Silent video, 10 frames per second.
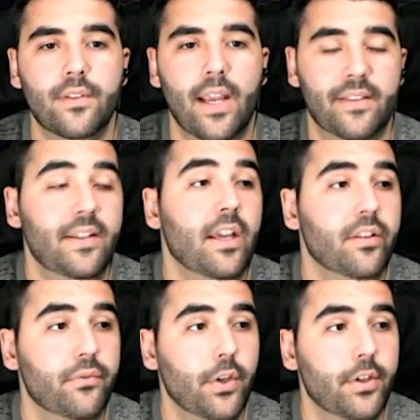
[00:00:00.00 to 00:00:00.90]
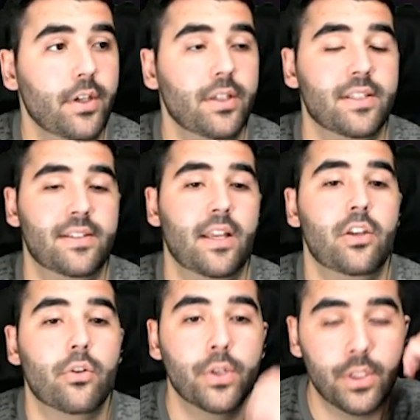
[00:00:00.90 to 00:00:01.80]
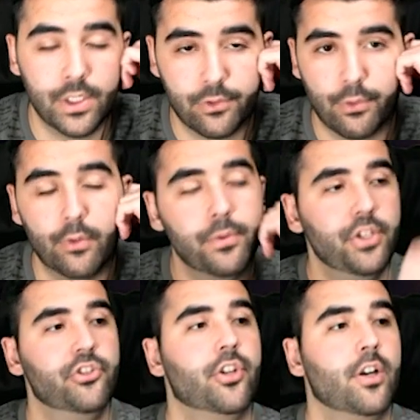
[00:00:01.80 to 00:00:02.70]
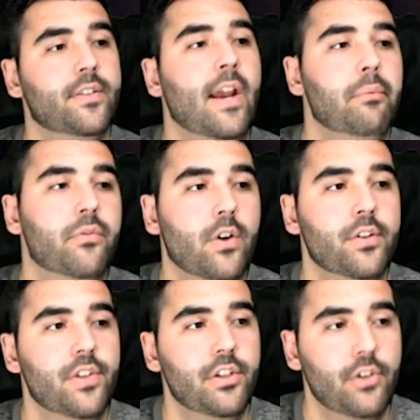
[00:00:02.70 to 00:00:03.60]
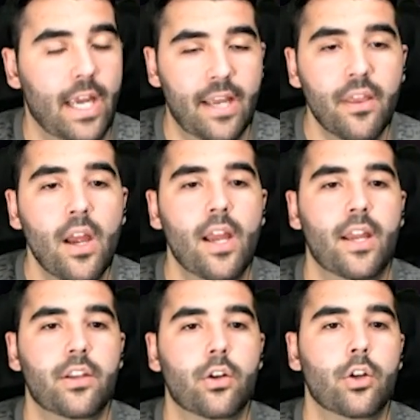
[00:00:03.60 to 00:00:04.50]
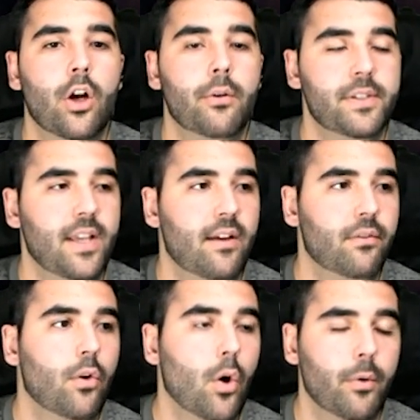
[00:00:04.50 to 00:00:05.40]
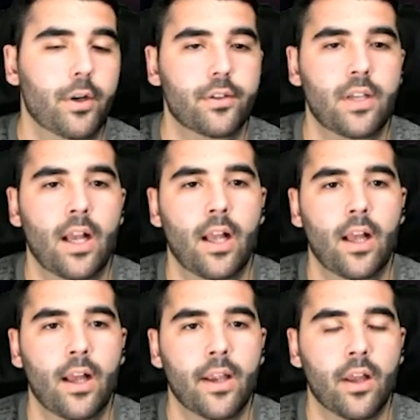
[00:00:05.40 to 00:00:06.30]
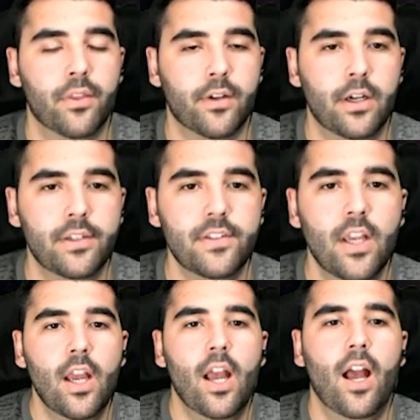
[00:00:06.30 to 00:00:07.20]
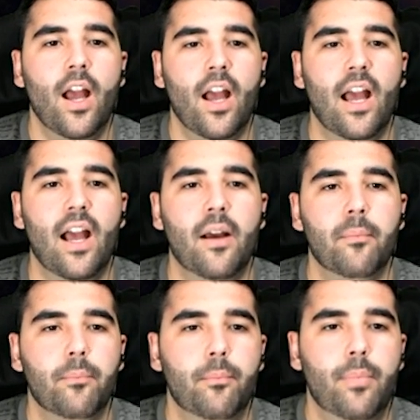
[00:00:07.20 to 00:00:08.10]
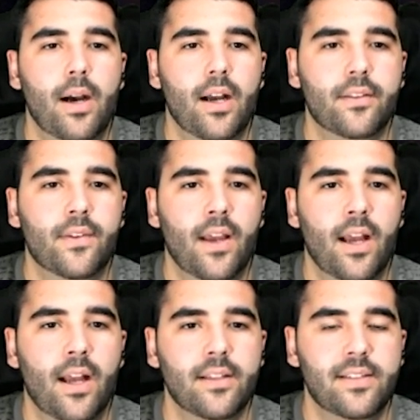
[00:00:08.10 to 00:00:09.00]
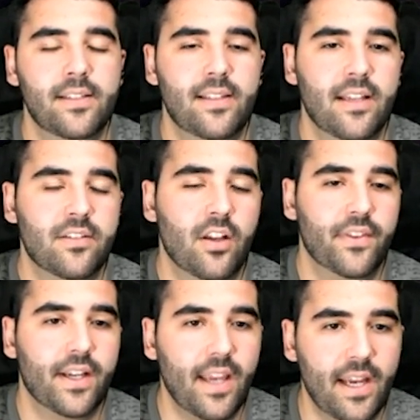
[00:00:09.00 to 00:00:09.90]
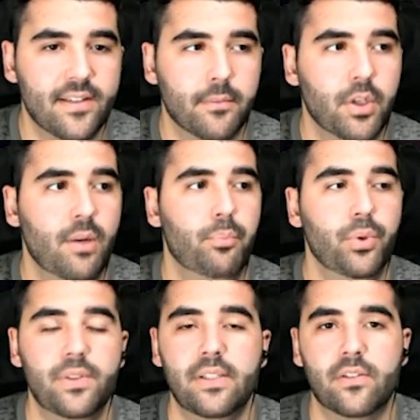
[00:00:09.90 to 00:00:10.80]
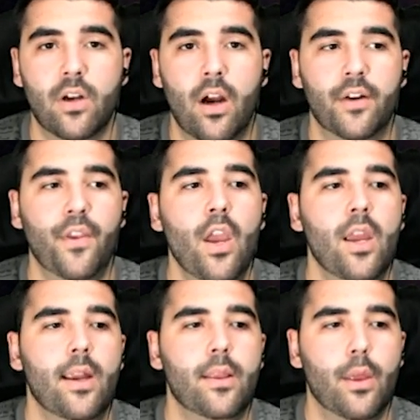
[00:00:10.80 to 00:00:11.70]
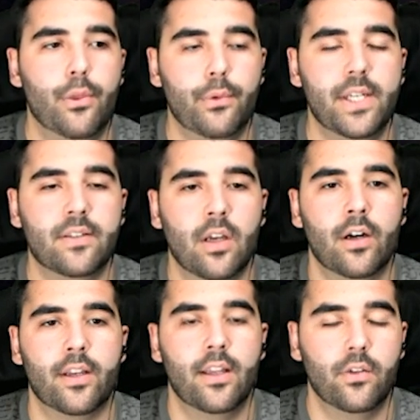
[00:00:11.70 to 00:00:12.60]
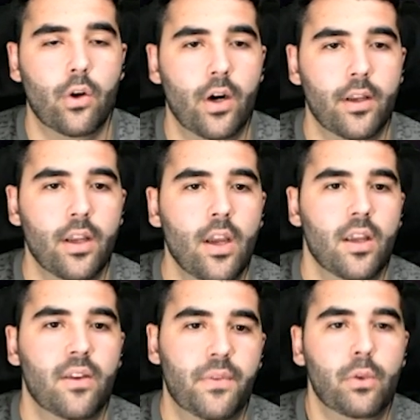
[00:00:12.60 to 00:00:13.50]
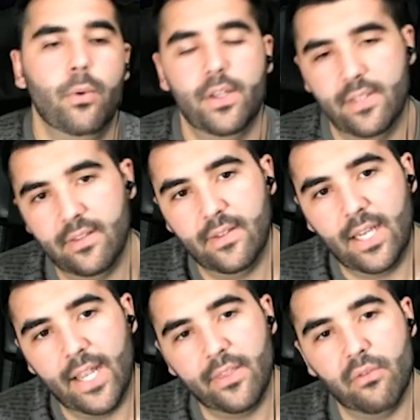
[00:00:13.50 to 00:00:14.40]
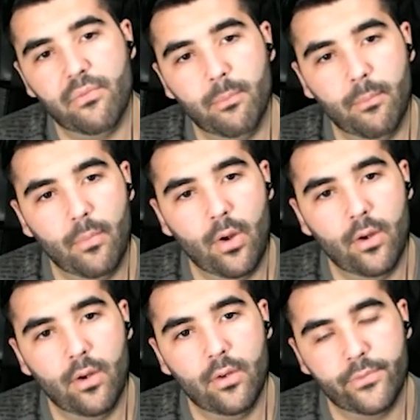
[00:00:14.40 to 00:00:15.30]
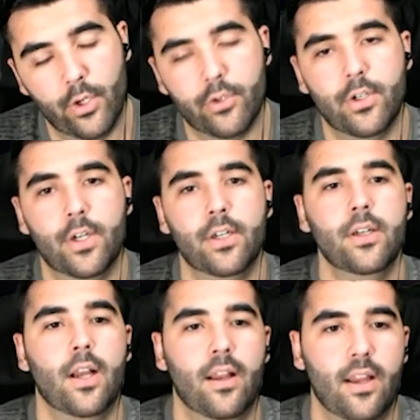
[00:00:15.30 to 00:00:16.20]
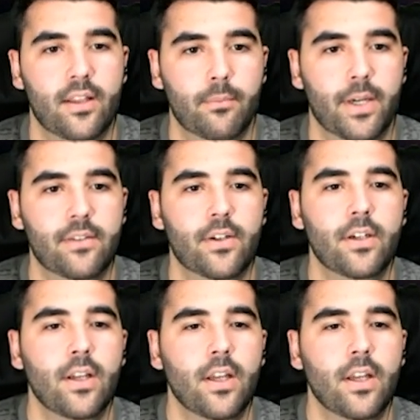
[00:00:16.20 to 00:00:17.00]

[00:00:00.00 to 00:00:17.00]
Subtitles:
the end of your turn, because then you could control which type of cards that you have, and you could always have lower health cards. But since that's not the case, I'm gonna put this card in the 3-star category. If it was at the end of your turn, at my turn,